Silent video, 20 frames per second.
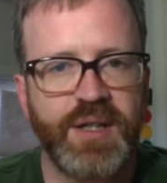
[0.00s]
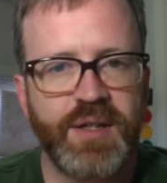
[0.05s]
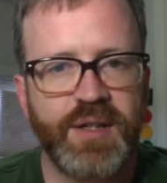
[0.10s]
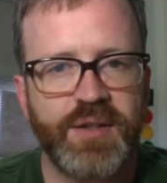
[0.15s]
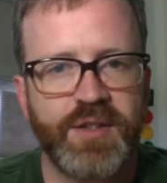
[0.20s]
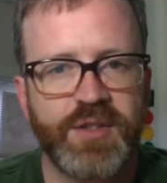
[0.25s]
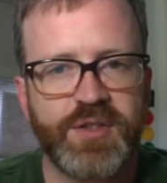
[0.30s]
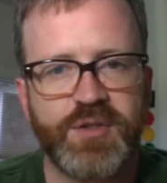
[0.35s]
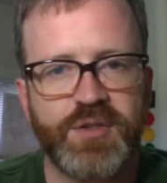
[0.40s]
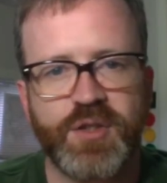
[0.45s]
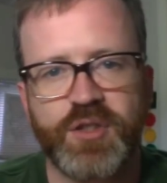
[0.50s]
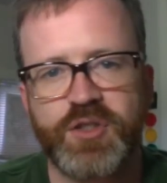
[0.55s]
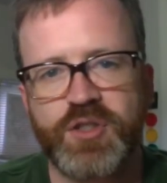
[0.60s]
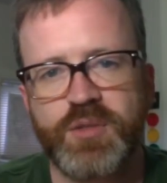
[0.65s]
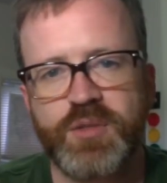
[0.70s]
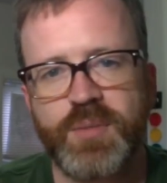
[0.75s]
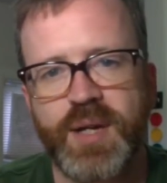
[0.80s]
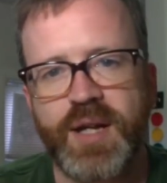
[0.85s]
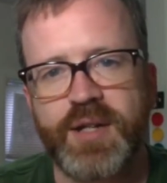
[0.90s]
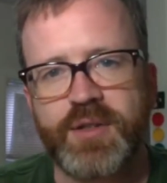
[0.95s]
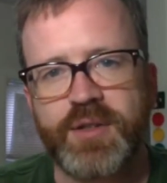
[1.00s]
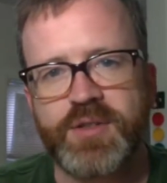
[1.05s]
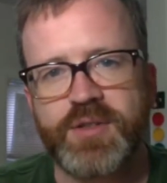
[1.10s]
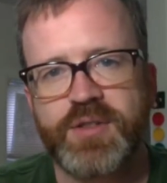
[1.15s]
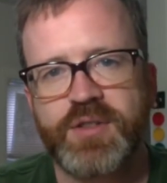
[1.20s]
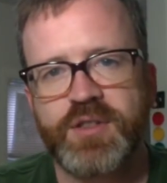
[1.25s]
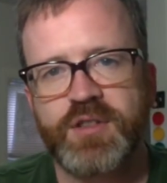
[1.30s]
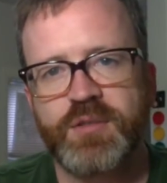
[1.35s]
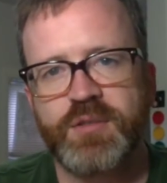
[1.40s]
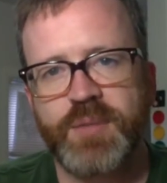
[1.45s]
The structure matters,
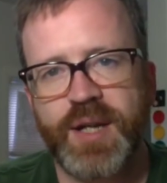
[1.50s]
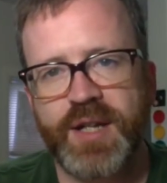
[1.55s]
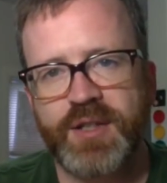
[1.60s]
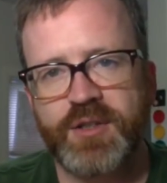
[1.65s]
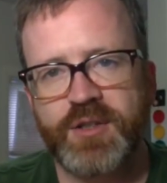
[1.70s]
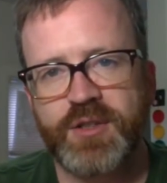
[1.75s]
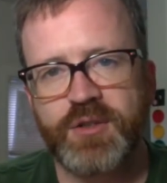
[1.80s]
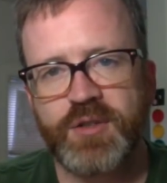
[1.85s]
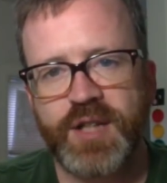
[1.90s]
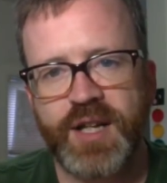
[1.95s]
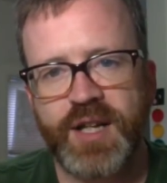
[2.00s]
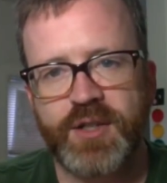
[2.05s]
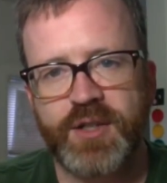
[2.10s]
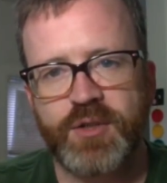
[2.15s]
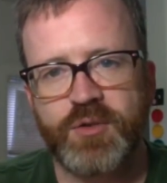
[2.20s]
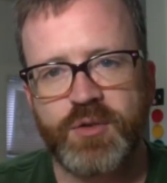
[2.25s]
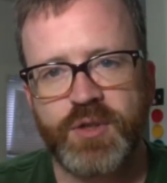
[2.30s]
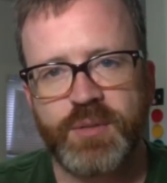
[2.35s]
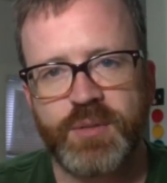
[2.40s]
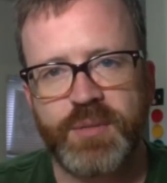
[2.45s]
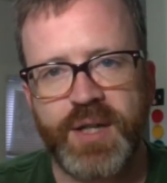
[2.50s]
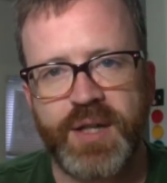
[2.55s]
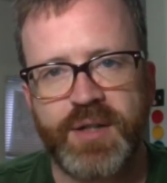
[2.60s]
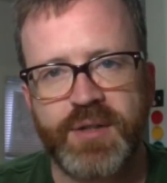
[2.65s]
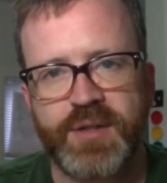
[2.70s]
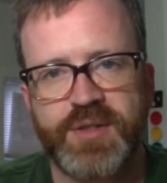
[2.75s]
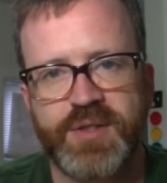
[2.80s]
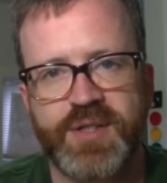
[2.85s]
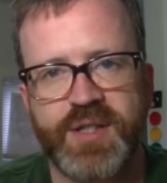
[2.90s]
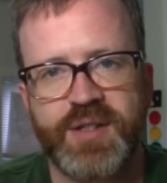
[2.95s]
the grammatical category
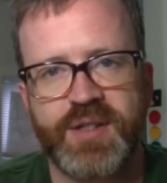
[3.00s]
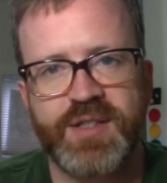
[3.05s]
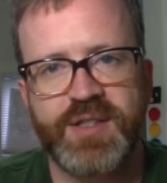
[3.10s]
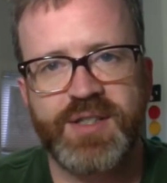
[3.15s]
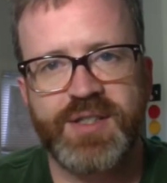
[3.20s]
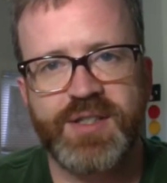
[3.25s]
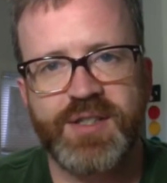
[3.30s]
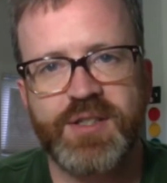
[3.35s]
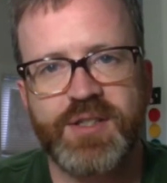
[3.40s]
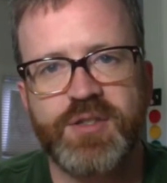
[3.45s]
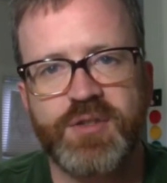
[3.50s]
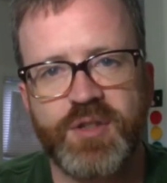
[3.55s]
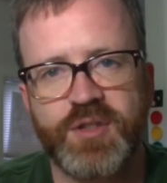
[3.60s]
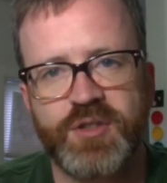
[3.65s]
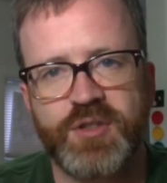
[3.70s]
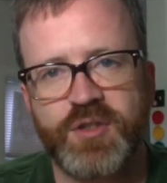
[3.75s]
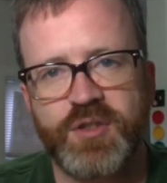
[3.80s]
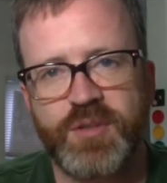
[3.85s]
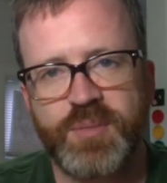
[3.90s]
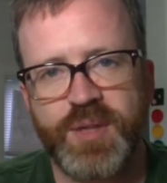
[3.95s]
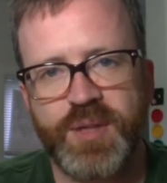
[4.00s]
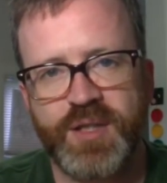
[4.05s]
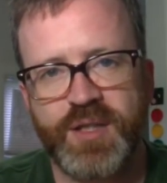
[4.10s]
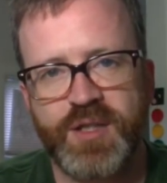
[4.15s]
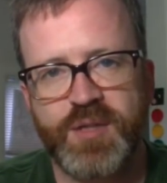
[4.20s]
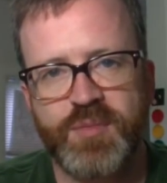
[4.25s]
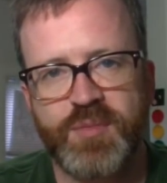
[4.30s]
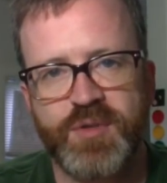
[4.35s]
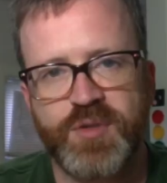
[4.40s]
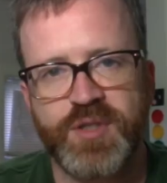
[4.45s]
matters, and this is the structure
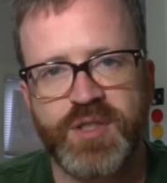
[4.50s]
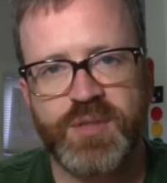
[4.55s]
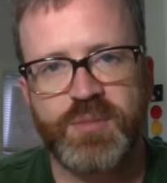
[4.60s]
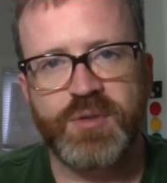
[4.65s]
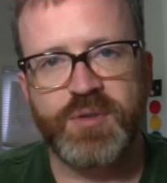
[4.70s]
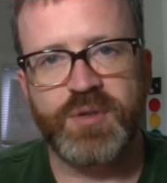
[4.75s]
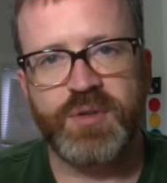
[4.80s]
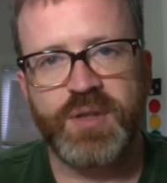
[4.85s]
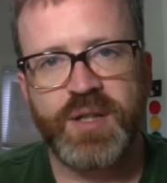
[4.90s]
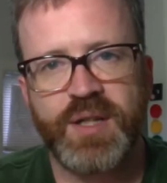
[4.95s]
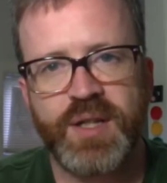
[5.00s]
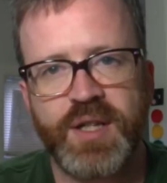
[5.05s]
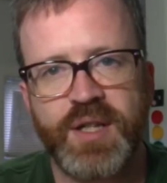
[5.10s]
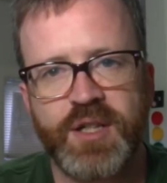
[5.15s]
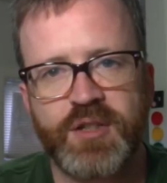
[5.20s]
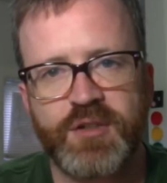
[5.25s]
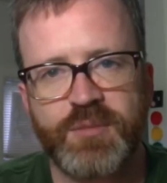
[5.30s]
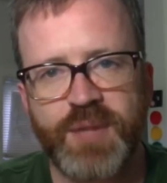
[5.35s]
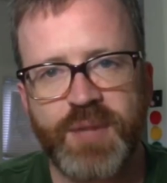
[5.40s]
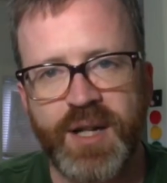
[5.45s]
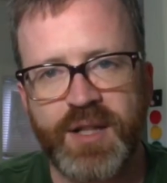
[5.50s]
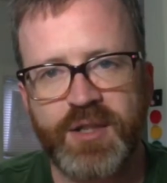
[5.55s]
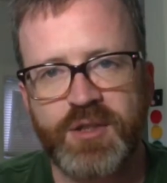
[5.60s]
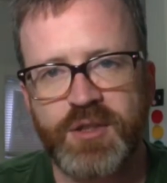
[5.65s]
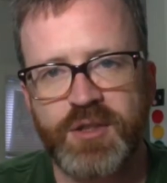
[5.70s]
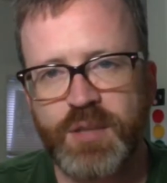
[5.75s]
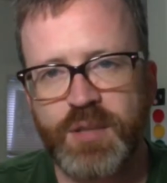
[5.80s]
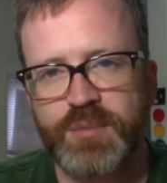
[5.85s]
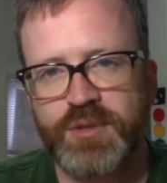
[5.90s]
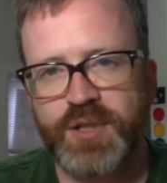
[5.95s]
dependence principle.
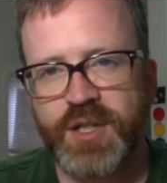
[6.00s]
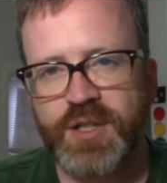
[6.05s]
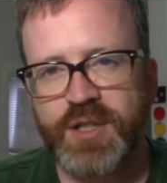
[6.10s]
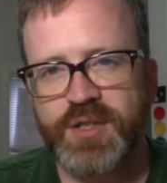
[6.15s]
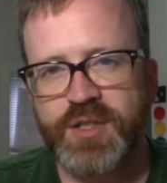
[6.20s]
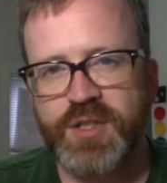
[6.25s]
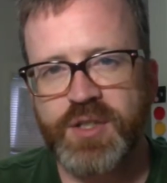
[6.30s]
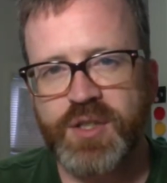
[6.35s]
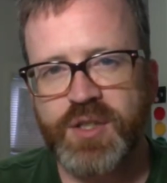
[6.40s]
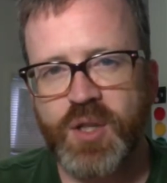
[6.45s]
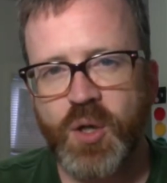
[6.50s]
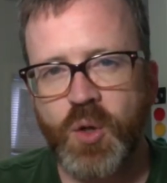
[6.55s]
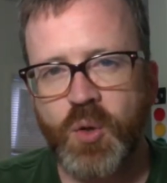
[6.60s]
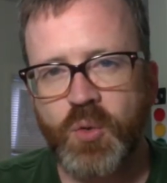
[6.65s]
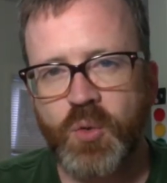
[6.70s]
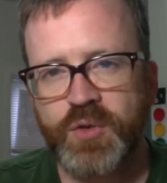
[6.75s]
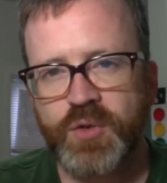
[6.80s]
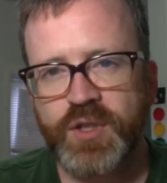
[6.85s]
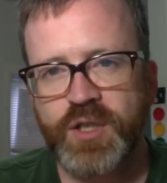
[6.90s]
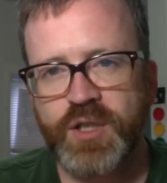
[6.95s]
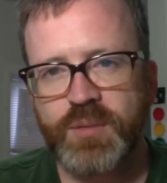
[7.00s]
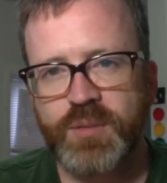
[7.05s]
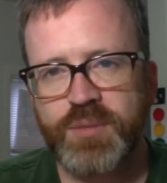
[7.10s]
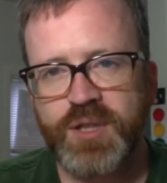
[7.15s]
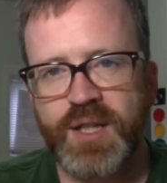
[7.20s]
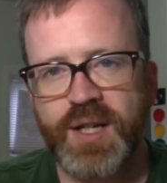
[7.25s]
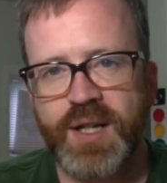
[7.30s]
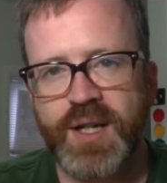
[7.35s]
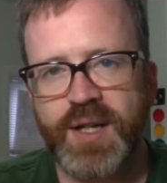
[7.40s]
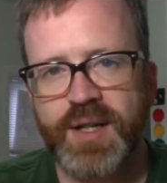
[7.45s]
Grammatical operations only
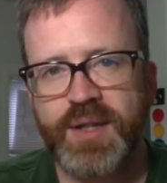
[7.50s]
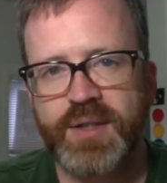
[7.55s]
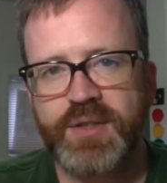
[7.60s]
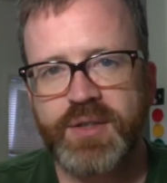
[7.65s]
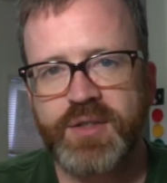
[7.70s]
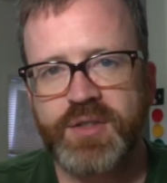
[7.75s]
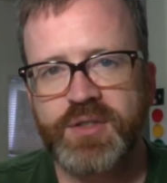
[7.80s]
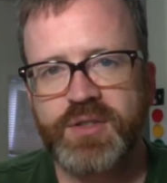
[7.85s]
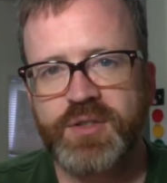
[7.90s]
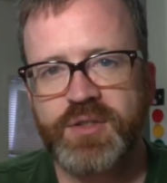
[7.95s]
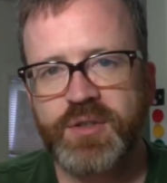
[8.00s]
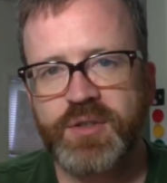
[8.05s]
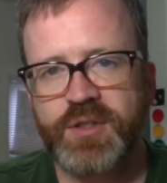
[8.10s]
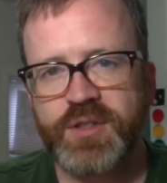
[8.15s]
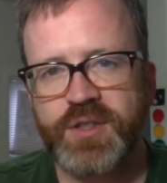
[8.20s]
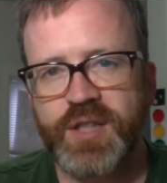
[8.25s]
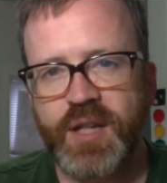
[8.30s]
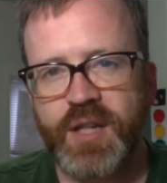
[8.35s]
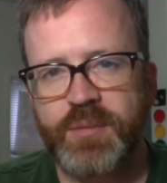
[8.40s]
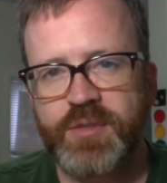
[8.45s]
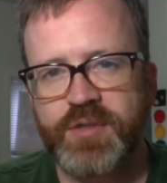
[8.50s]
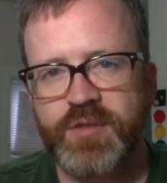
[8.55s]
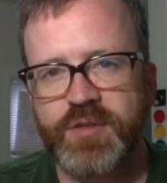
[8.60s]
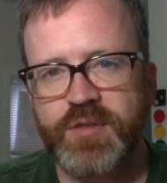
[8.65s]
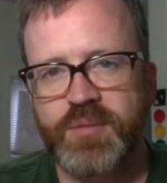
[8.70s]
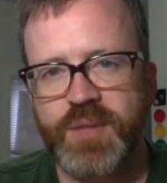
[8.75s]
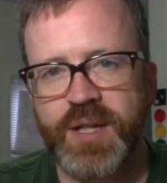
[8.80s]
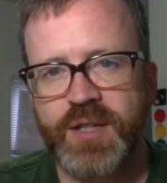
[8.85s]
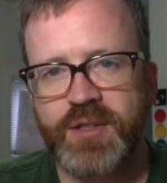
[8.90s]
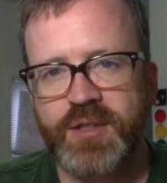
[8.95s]
apply to certain types of
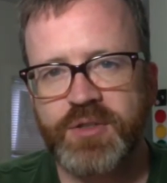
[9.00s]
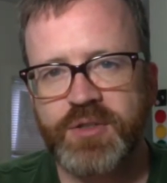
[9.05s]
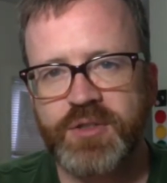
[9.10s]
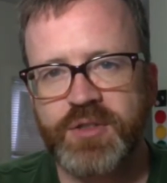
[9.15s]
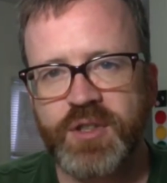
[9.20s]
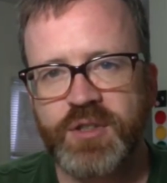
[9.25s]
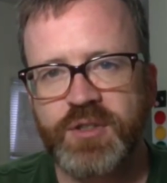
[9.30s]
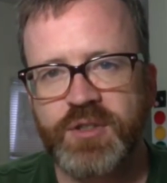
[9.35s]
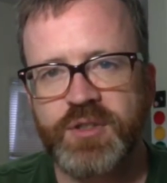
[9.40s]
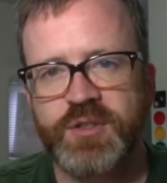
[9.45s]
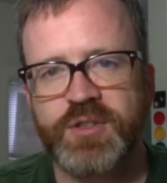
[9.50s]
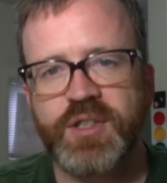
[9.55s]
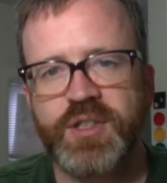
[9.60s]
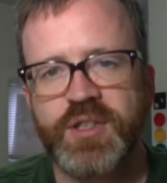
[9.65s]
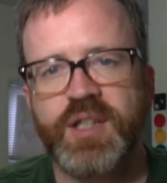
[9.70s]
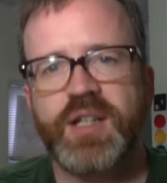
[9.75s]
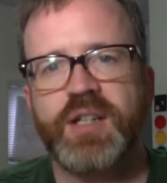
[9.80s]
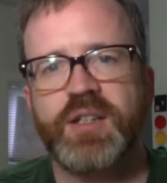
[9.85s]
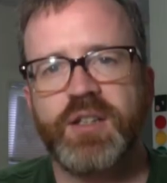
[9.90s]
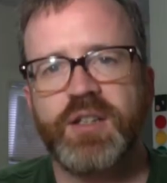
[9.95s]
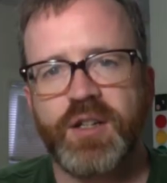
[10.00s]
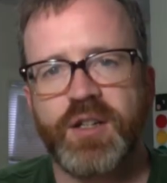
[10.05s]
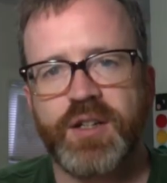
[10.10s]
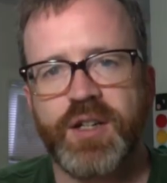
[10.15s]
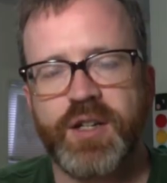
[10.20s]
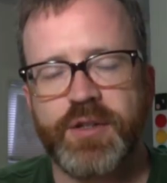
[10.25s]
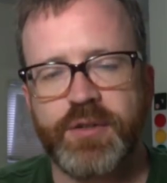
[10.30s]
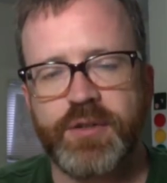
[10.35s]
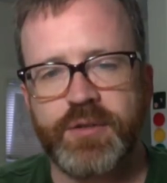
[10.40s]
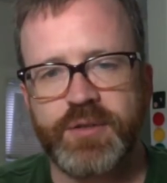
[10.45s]
grammatical structures and not
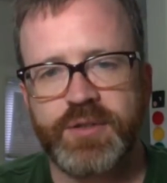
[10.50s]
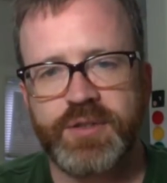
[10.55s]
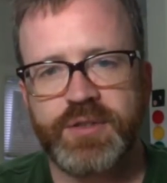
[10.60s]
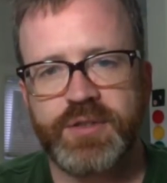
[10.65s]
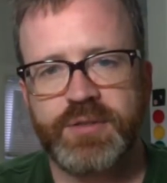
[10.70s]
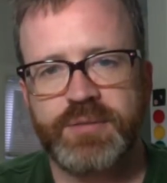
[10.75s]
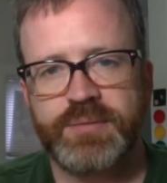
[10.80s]
others.